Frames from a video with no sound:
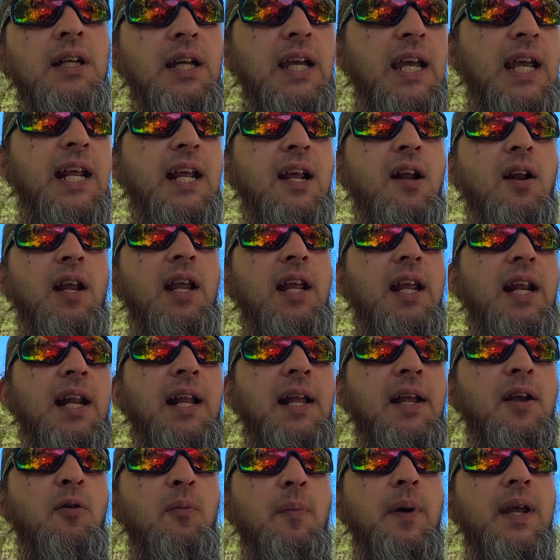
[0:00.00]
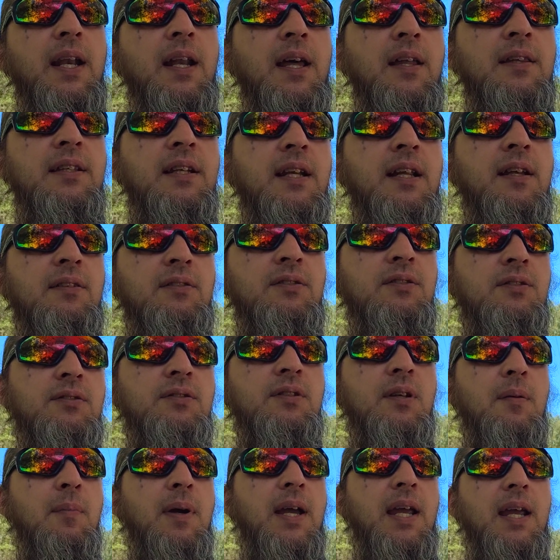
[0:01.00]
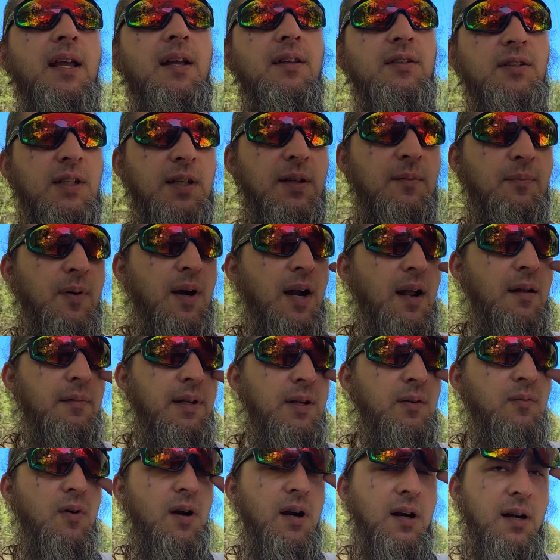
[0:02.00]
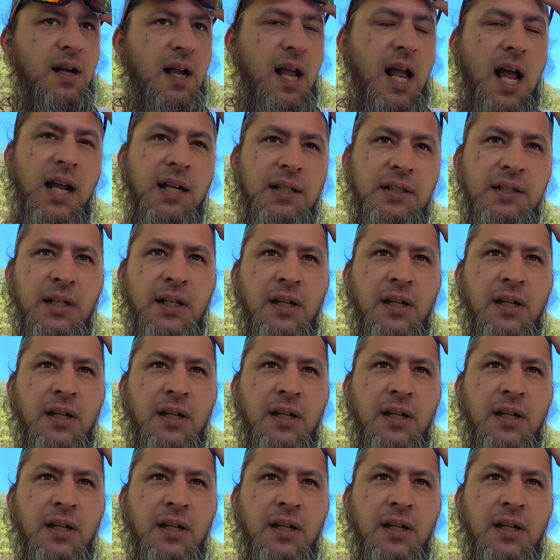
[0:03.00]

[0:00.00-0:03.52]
It ain't going to be nothing else somebody else could probably work on.